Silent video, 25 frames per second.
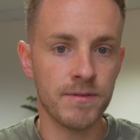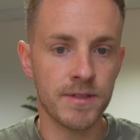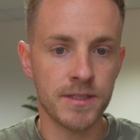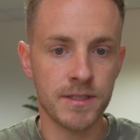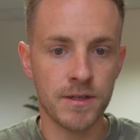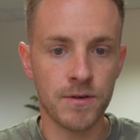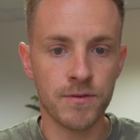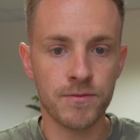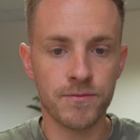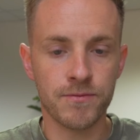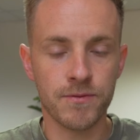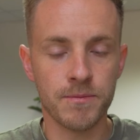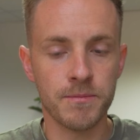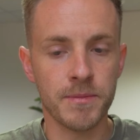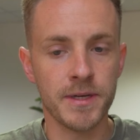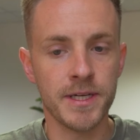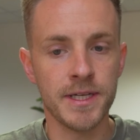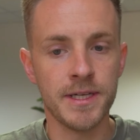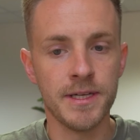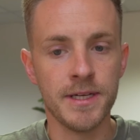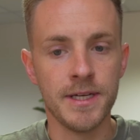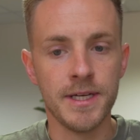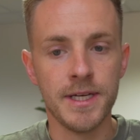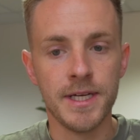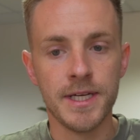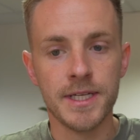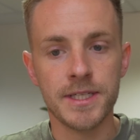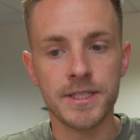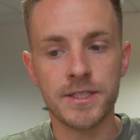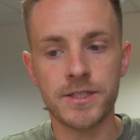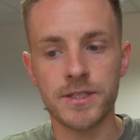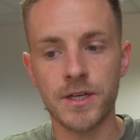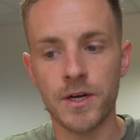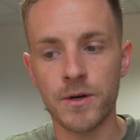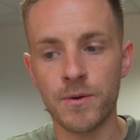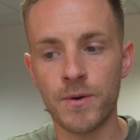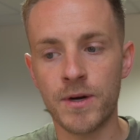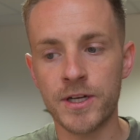result from me.
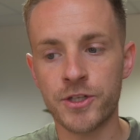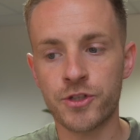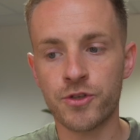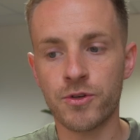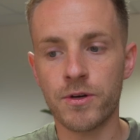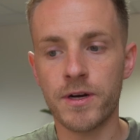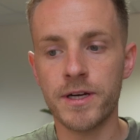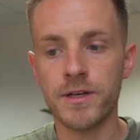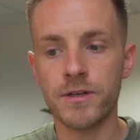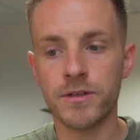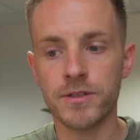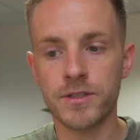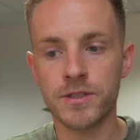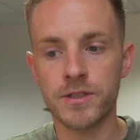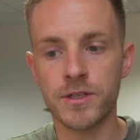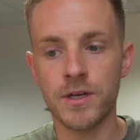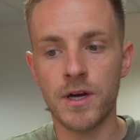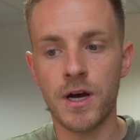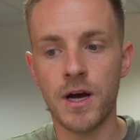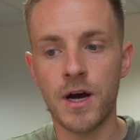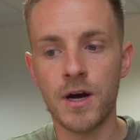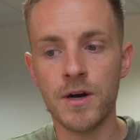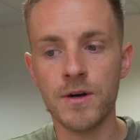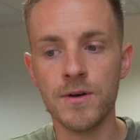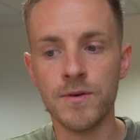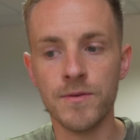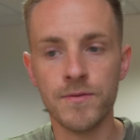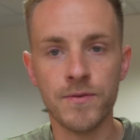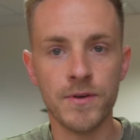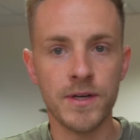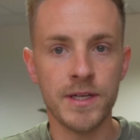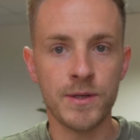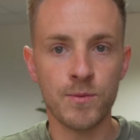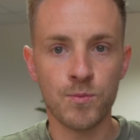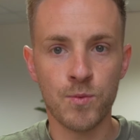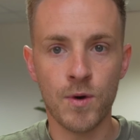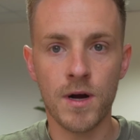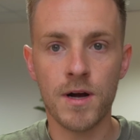So I try not to
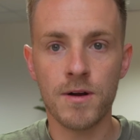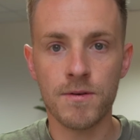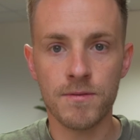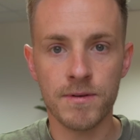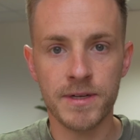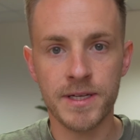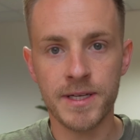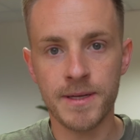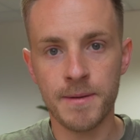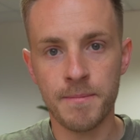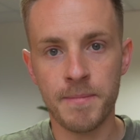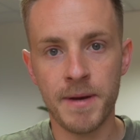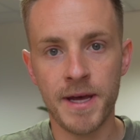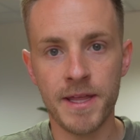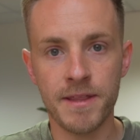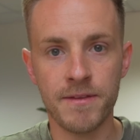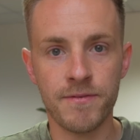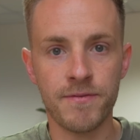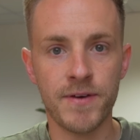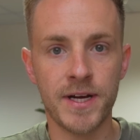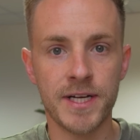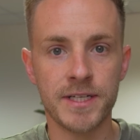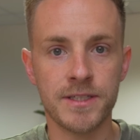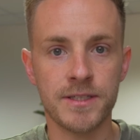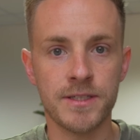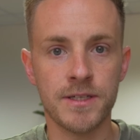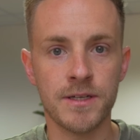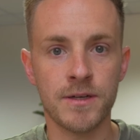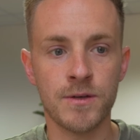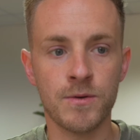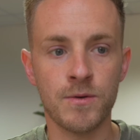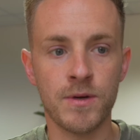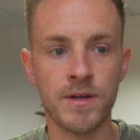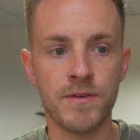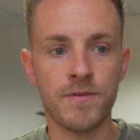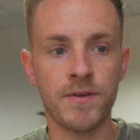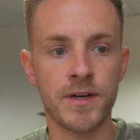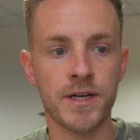overly worry about the fact that
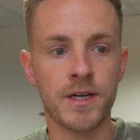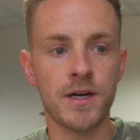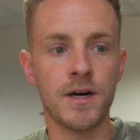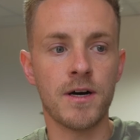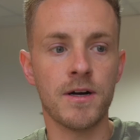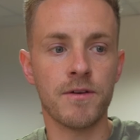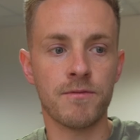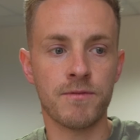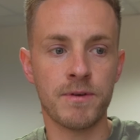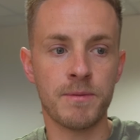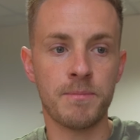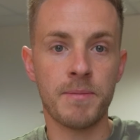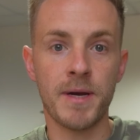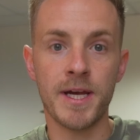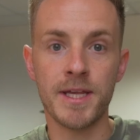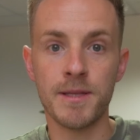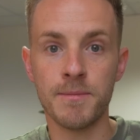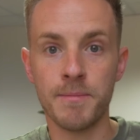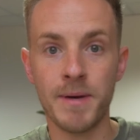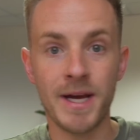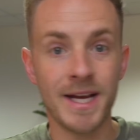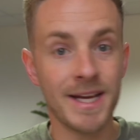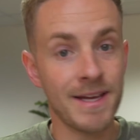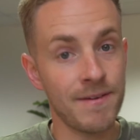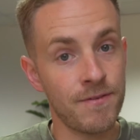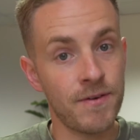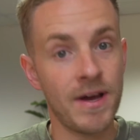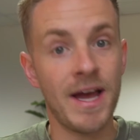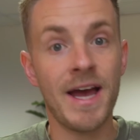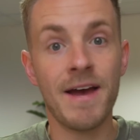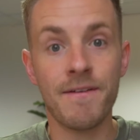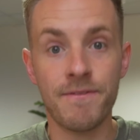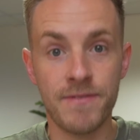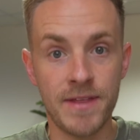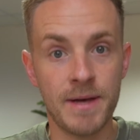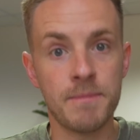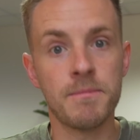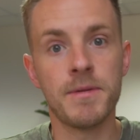if I can't repay them back, if I
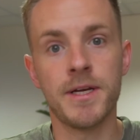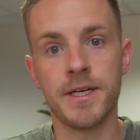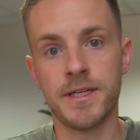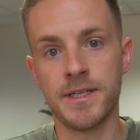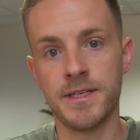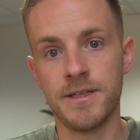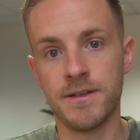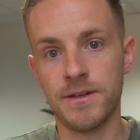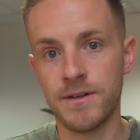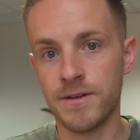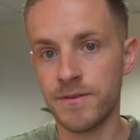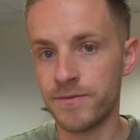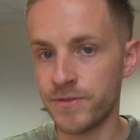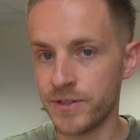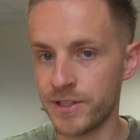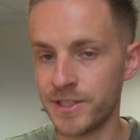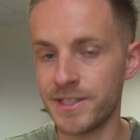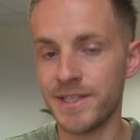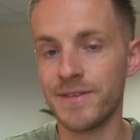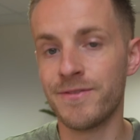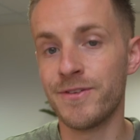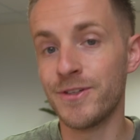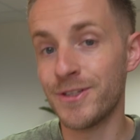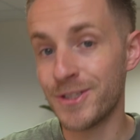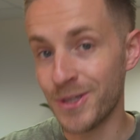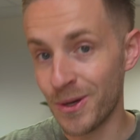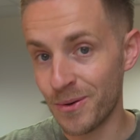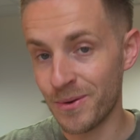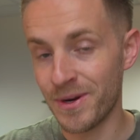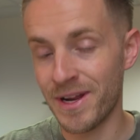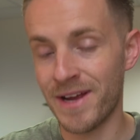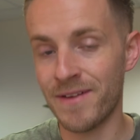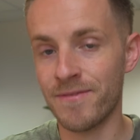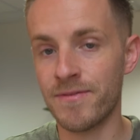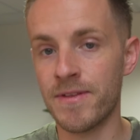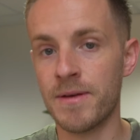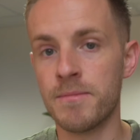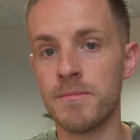have that money. Obviously, if you don't
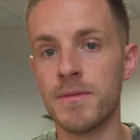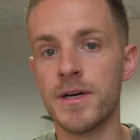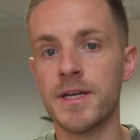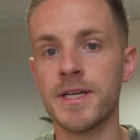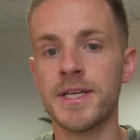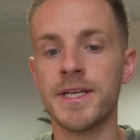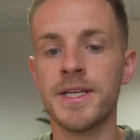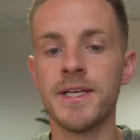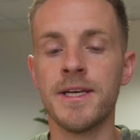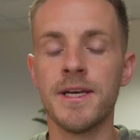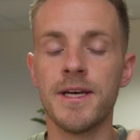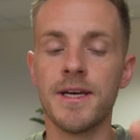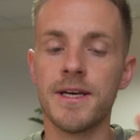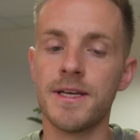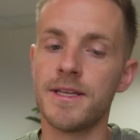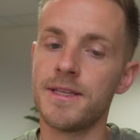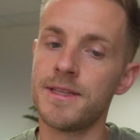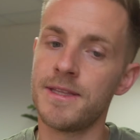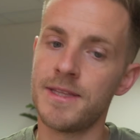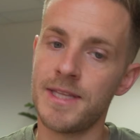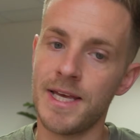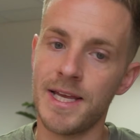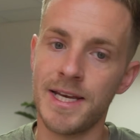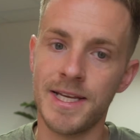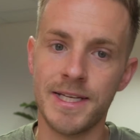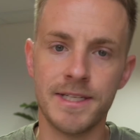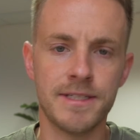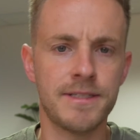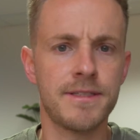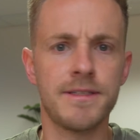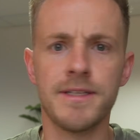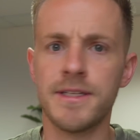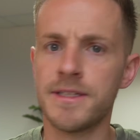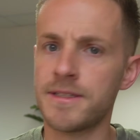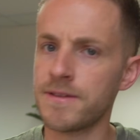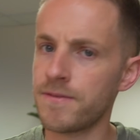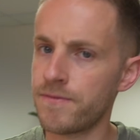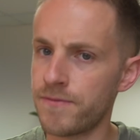have that money, then
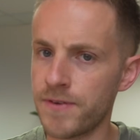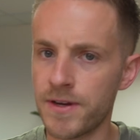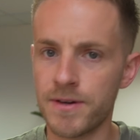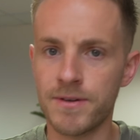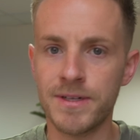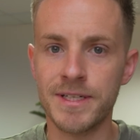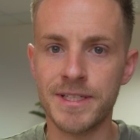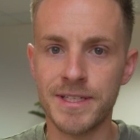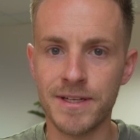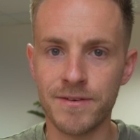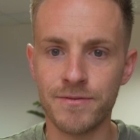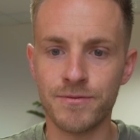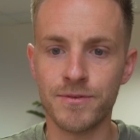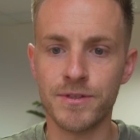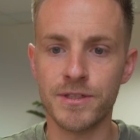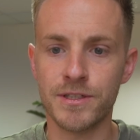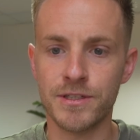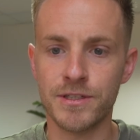it's a very different